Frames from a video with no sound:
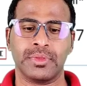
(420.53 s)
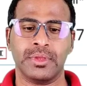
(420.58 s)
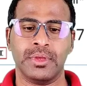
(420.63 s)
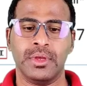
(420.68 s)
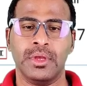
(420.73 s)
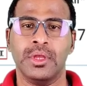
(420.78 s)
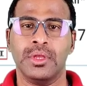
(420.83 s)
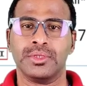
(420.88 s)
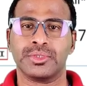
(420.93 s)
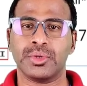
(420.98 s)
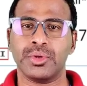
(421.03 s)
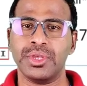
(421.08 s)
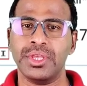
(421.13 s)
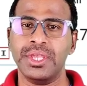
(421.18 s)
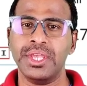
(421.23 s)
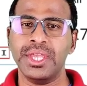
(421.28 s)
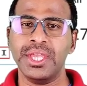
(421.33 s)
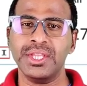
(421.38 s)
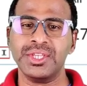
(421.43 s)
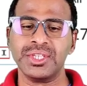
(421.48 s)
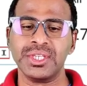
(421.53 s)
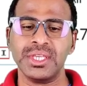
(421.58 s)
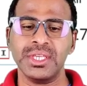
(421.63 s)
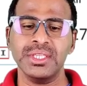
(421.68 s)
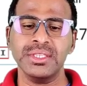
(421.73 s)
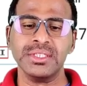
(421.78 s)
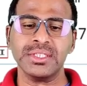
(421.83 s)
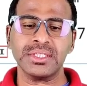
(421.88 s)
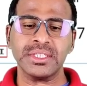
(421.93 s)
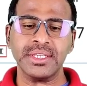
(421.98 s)
So each
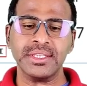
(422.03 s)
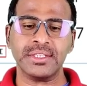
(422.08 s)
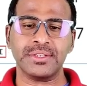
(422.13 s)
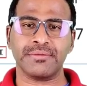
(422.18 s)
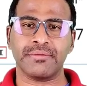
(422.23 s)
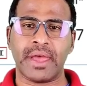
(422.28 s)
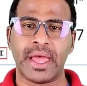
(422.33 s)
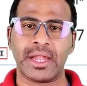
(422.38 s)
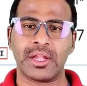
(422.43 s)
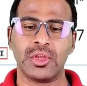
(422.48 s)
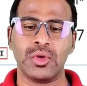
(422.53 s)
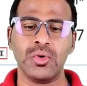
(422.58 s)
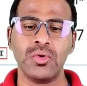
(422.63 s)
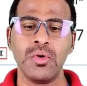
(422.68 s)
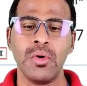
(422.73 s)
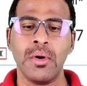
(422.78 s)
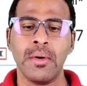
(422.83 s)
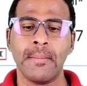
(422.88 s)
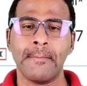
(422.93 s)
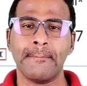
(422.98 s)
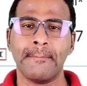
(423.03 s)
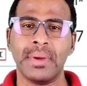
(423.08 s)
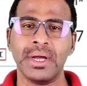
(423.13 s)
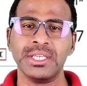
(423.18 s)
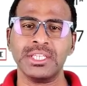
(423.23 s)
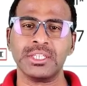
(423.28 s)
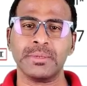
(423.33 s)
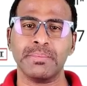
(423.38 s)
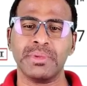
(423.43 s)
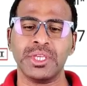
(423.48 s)
instance value
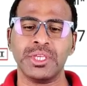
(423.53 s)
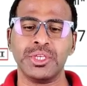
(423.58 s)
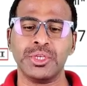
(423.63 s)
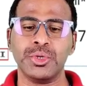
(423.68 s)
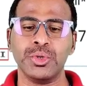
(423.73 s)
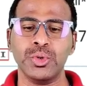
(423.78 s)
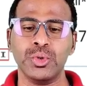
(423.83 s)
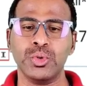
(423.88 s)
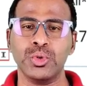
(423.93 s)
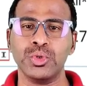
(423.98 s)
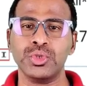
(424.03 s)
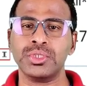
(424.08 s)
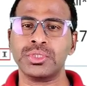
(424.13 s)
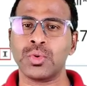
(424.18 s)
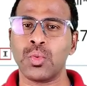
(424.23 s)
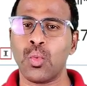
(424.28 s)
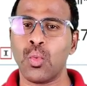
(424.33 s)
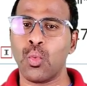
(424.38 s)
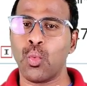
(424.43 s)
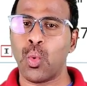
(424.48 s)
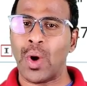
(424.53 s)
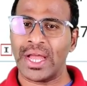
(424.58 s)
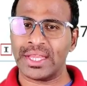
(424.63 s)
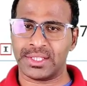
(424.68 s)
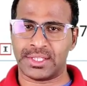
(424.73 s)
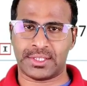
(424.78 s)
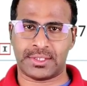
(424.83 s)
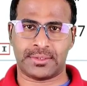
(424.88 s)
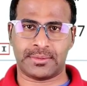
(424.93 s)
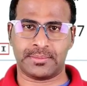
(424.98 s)
must be used
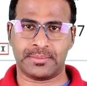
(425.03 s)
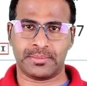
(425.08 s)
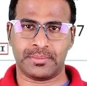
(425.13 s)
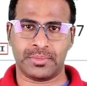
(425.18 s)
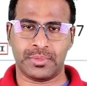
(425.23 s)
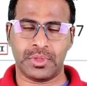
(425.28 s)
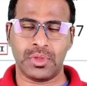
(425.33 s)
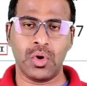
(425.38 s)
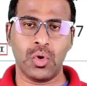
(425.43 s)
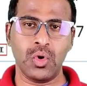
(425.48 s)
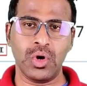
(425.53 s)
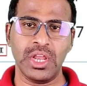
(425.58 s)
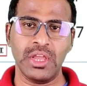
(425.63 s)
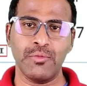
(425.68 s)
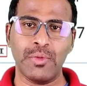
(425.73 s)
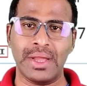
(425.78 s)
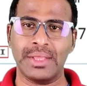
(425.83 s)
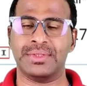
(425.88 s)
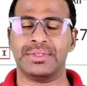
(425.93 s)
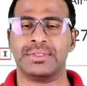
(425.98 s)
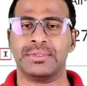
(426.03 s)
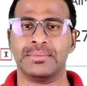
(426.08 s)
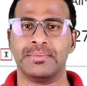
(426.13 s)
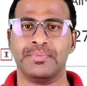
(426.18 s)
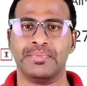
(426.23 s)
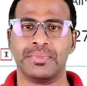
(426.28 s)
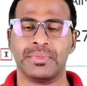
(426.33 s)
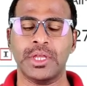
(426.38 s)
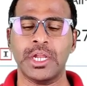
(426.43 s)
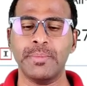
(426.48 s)
once, only once.
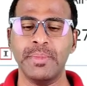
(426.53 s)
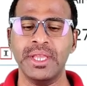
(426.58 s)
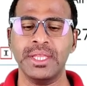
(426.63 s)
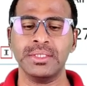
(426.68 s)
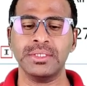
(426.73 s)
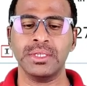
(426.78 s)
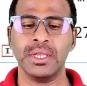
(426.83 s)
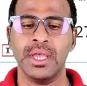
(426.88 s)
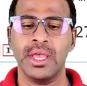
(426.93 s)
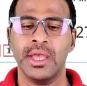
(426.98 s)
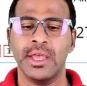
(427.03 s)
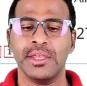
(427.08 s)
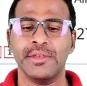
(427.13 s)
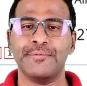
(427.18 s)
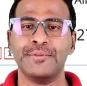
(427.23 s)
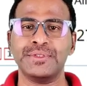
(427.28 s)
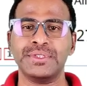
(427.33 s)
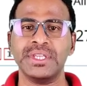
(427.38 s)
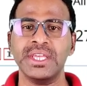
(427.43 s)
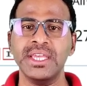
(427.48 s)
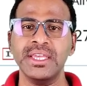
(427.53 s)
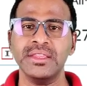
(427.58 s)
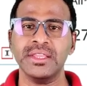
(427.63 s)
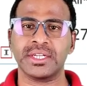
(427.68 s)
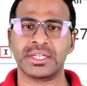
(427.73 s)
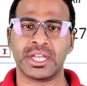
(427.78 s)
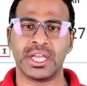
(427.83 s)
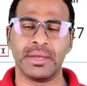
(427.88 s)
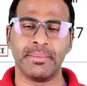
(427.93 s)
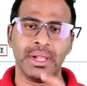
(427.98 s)
That means if you see in the
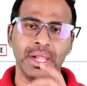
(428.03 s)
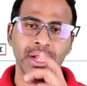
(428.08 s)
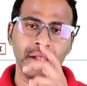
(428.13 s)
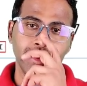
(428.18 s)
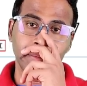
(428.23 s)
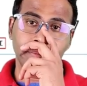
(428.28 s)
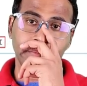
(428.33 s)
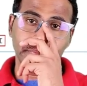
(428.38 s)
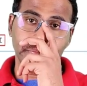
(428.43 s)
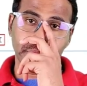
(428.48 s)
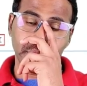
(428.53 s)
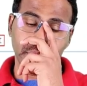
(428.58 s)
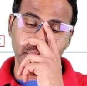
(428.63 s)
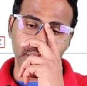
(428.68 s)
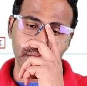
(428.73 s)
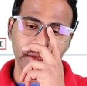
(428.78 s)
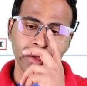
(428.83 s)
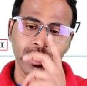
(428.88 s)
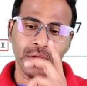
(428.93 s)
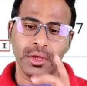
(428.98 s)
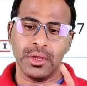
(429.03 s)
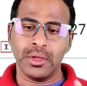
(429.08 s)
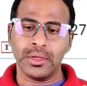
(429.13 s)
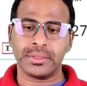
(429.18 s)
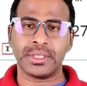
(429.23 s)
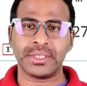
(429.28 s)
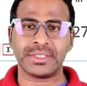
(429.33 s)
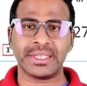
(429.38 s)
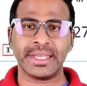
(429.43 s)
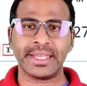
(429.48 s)
table, okay, the
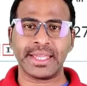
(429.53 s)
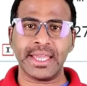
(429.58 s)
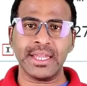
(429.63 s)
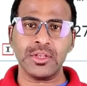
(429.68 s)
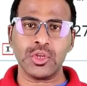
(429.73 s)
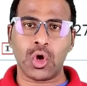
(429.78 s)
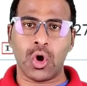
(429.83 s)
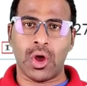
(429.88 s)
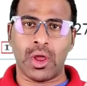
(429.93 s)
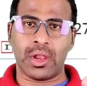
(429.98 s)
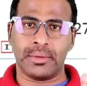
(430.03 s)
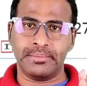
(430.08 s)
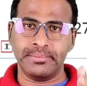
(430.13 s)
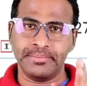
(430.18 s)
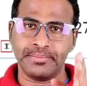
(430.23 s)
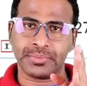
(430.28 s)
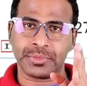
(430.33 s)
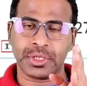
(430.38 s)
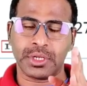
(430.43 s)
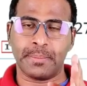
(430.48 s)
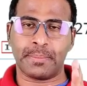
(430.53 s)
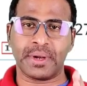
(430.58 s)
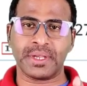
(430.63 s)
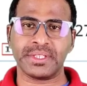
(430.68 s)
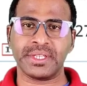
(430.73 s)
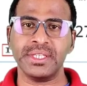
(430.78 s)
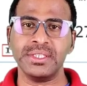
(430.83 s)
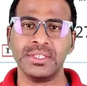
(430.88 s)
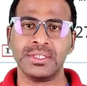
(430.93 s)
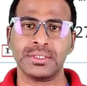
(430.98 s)
second column
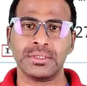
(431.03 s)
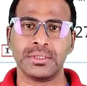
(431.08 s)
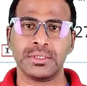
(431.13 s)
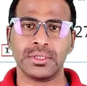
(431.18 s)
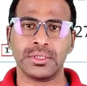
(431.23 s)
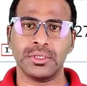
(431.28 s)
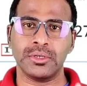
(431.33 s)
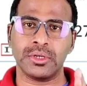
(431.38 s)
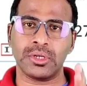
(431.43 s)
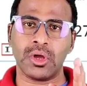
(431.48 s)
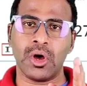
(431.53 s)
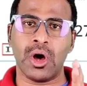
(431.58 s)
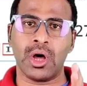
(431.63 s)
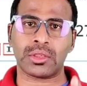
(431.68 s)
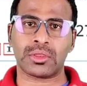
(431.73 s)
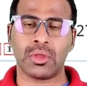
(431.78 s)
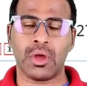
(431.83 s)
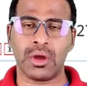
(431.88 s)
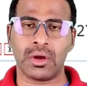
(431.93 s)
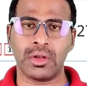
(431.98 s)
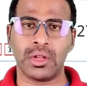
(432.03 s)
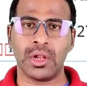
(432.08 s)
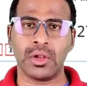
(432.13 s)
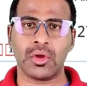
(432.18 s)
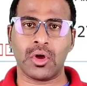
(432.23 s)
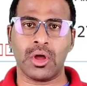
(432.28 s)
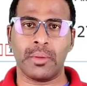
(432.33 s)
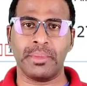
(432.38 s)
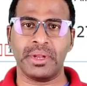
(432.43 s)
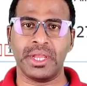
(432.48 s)
represents your orthogonal
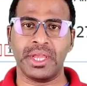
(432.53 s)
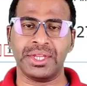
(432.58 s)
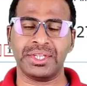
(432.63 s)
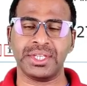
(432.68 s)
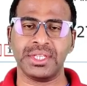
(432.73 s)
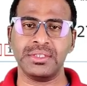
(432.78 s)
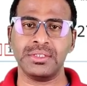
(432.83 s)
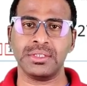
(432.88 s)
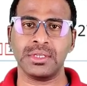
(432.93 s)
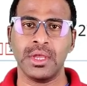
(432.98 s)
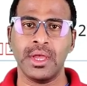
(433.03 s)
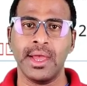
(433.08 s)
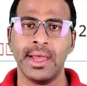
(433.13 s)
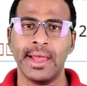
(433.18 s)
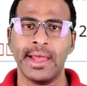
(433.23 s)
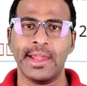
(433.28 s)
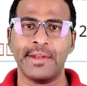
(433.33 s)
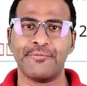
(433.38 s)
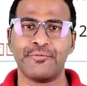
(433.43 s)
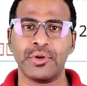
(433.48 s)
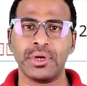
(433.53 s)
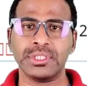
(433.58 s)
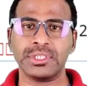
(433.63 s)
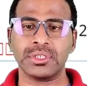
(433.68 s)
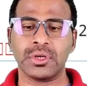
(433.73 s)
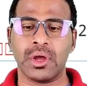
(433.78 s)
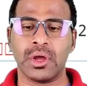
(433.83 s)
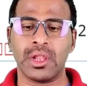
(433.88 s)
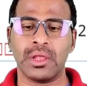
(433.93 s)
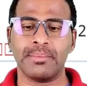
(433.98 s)
combinations and first
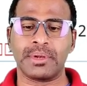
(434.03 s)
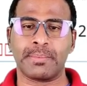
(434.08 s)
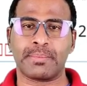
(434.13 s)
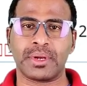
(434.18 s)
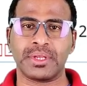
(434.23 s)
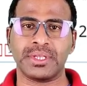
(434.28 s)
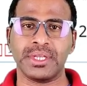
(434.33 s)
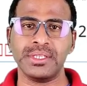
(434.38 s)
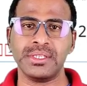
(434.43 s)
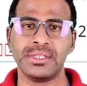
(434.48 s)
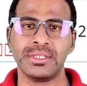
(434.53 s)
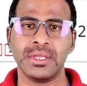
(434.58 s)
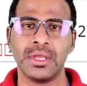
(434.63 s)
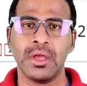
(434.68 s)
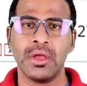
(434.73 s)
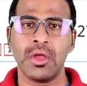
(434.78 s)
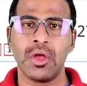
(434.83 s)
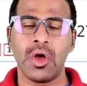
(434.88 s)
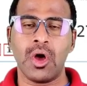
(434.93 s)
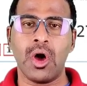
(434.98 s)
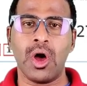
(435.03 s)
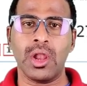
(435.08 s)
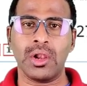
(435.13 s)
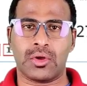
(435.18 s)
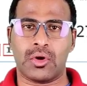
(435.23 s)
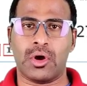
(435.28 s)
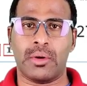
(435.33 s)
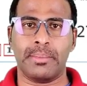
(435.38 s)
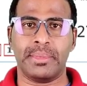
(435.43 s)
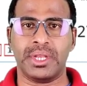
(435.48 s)
column represents all
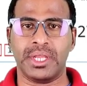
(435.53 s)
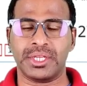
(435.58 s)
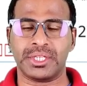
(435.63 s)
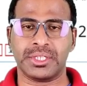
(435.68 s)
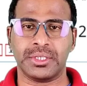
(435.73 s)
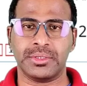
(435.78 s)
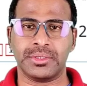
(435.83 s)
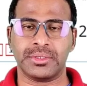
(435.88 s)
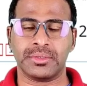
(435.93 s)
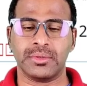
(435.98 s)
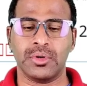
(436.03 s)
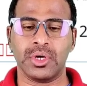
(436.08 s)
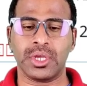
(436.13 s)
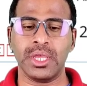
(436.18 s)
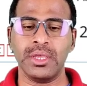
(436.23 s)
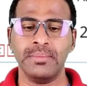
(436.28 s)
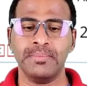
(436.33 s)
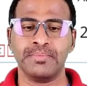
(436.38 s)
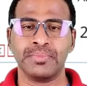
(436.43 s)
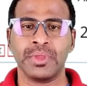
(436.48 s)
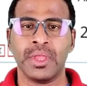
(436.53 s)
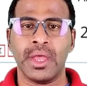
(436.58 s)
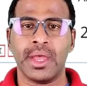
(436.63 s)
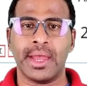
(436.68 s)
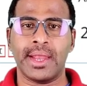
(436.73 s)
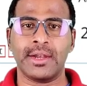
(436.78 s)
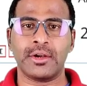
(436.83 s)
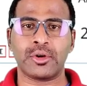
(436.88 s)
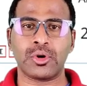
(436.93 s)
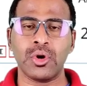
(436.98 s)
combinations, okay?
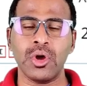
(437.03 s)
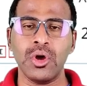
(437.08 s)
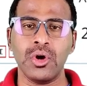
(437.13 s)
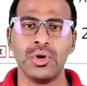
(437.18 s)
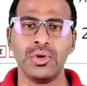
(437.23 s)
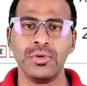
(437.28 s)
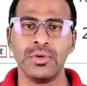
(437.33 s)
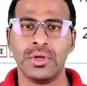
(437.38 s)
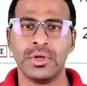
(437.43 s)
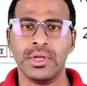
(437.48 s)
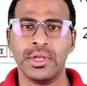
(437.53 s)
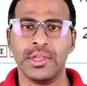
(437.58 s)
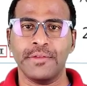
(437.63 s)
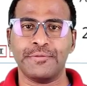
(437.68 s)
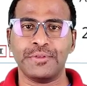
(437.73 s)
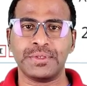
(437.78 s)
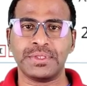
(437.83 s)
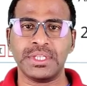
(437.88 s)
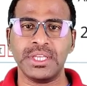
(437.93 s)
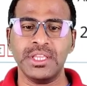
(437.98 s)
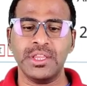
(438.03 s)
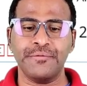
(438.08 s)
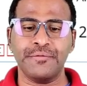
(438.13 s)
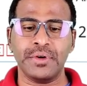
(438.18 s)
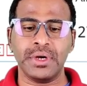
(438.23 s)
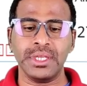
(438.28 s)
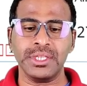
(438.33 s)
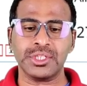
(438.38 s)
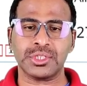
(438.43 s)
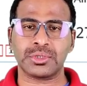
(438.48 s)
And row, if you see the
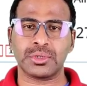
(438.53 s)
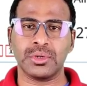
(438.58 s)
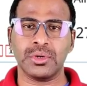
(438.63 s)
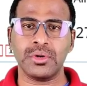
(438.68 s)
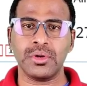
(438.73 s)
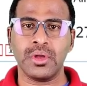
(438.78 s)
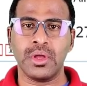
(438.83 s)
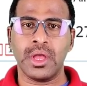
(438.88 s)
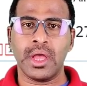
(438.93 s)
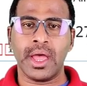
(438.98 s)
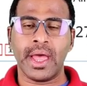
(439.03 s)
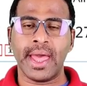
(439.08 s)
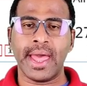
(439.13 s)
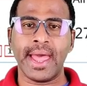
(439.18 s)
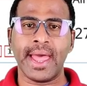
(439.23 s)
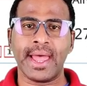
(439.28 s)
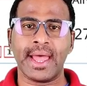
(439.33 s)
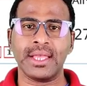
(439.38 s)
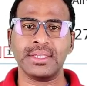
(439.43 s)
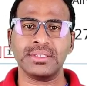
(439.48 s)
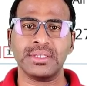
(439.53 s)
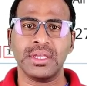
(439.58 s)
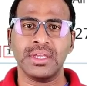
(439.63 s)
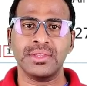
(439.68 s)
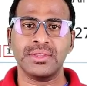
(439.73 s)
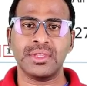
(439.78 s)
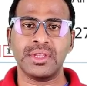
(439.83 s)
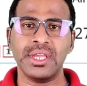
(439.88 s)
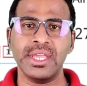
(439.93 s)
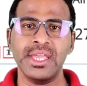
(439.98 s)
first row has
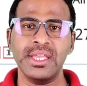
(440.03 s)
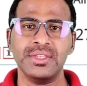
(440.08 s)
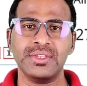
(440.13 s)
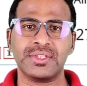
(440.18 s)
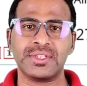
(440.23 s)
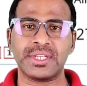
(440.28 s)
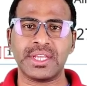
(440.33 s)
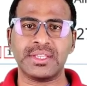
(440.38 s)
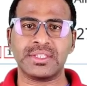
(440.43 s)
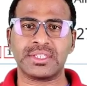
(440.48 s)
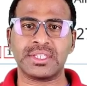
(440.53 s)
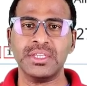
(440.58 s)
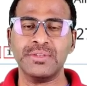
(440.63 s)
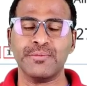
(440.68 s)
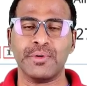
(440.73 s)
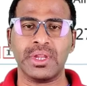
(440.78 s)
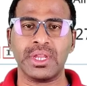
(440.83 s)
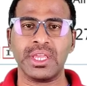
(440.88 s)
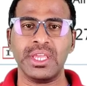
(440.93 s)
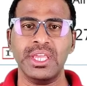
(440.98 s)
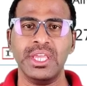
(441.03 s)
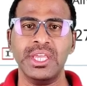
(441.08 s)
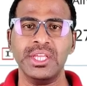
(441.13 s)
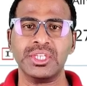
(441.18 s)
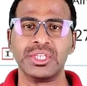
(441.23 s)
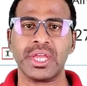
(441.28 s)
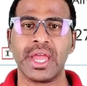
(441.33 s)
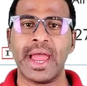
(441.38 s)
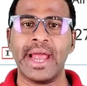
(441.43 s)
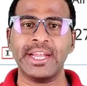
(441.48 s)
3 instances for each
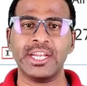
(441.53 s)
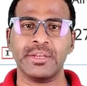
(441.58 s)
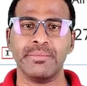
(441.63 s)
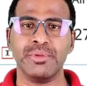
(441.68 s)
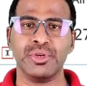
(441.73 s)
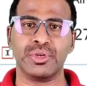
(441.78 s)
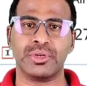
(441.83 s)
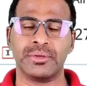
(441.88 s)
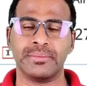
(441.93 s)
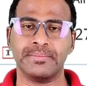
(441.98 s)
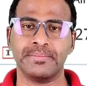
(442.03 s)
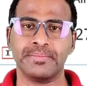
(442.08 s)
attribute.